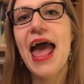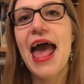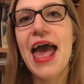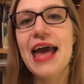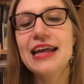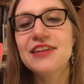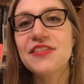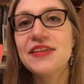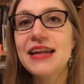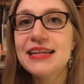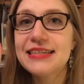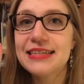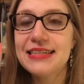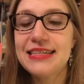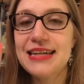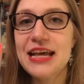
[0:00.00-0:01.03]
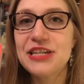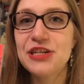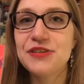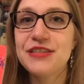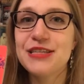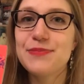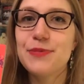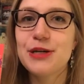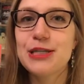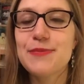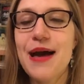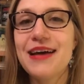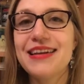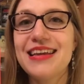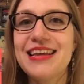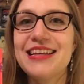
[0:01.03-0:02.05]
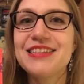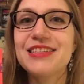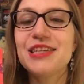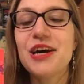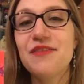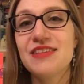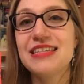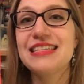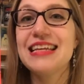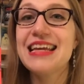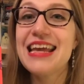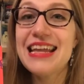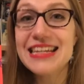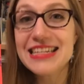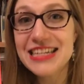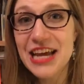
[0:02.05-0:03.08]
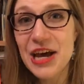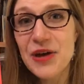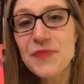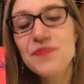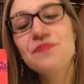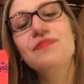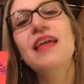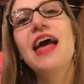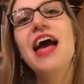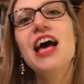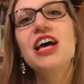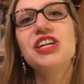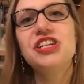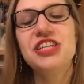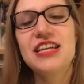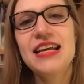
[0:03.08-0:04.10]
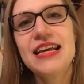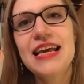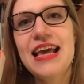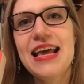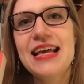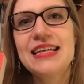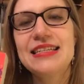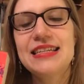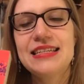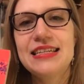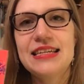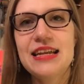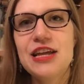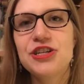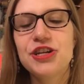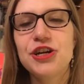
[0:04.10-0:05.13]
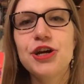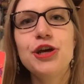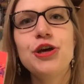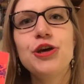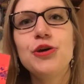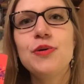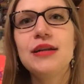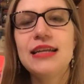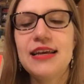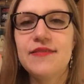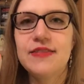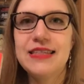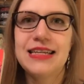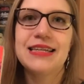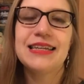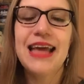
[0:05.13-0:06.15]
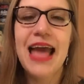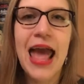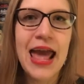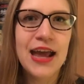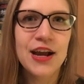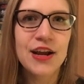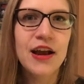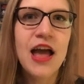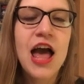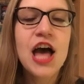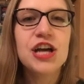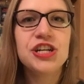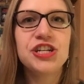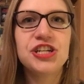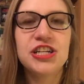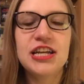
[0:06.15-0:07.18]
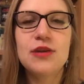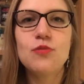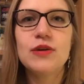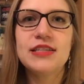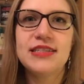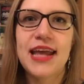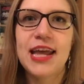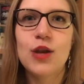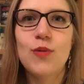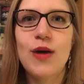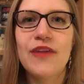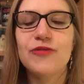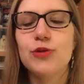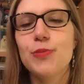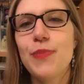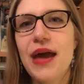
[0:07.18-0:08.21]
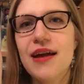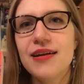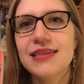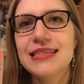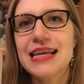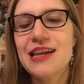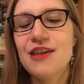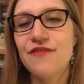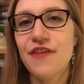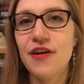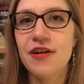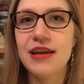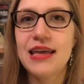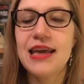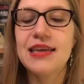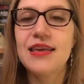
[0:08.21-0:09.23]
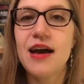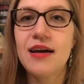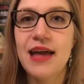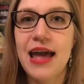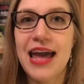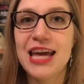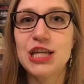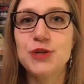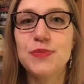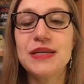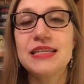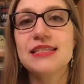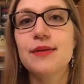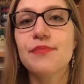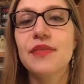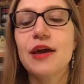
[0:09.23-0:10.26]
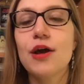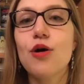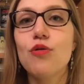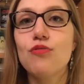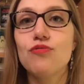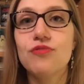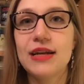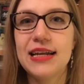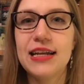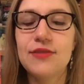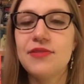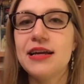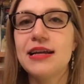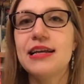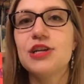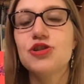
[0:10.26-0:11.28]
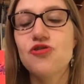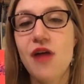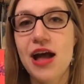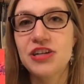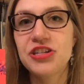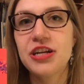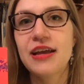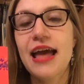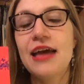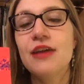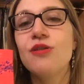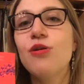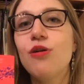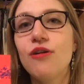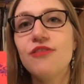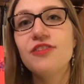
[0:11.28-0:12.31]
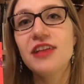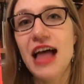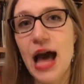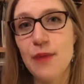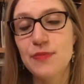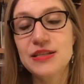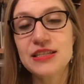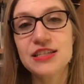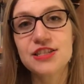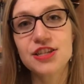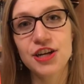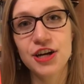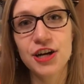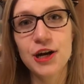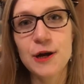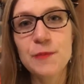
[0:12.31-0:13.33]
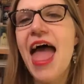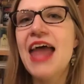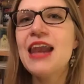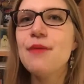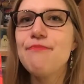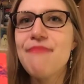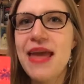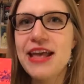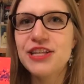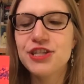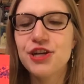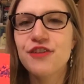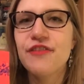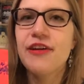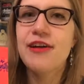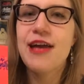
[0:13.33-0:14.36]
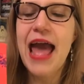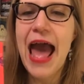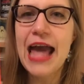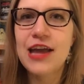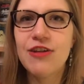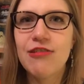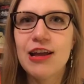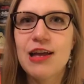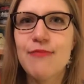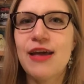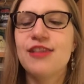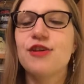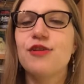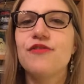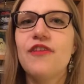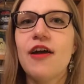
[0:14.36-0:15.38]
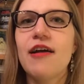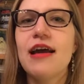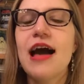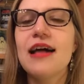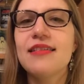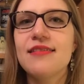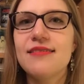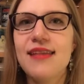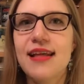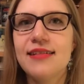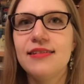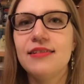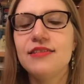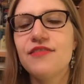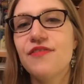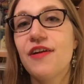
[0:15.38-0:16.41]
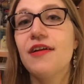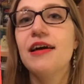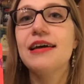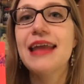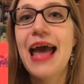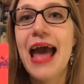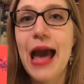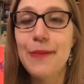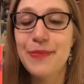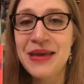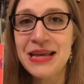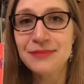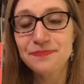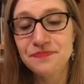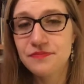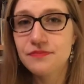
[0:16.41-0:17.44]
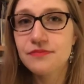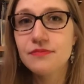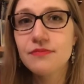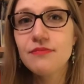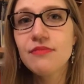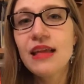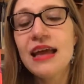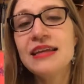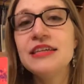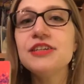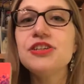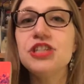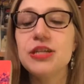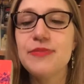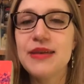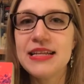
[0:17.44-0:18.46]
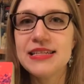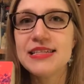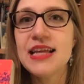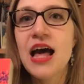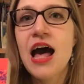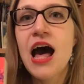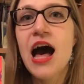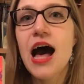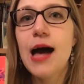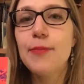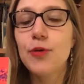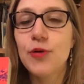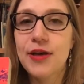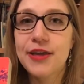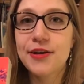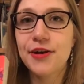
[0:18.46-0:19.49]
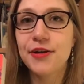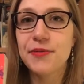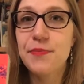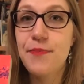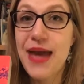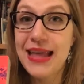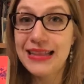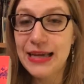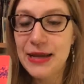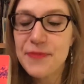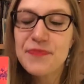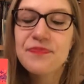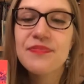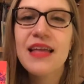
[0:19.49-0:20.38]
And the London teenager this book is about is obviously Indigo. She is a teenager who lives in care. She was taken away from her parents at a very young age because something really, really tragic and awful happens to her. And it makes her very angry, it makes her very unsettled, very unhappy, till she meets a boy called Bailey.